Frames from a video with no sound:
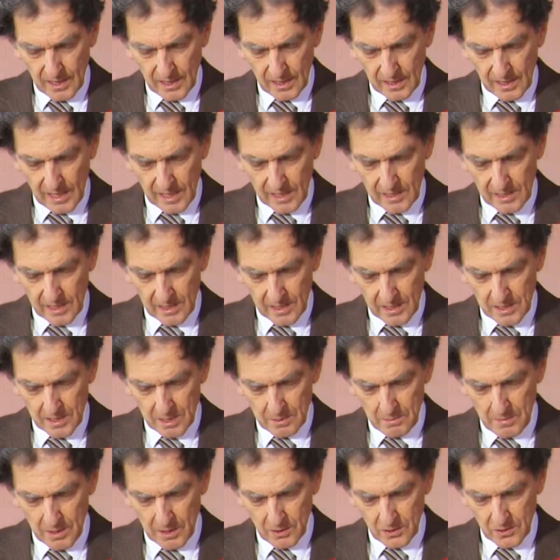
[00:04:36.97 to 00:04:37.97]
glaciers
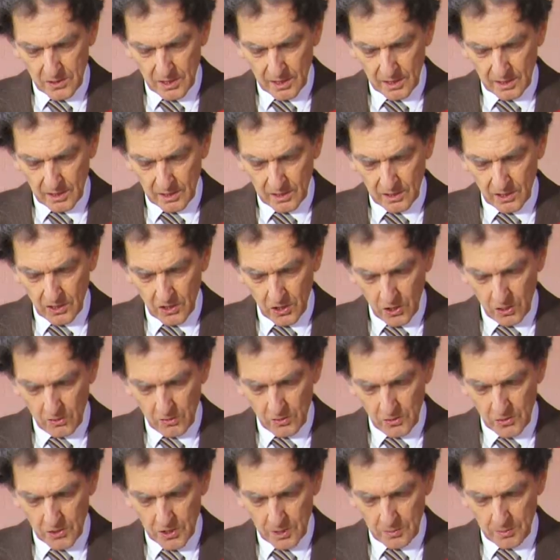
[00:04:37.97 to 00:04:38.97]
are melting and
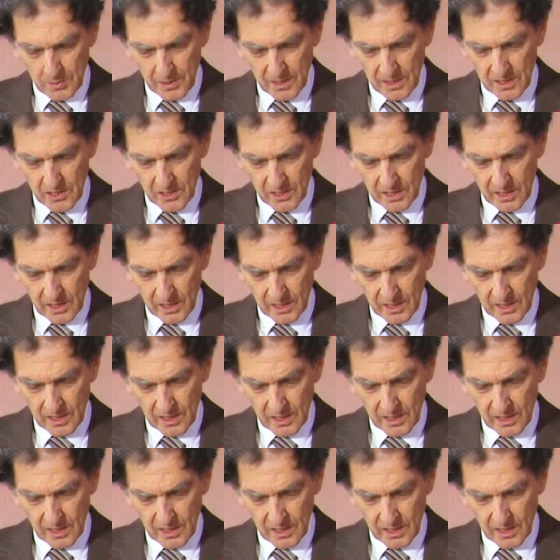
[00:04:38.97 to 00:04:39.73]
corals are bleaching.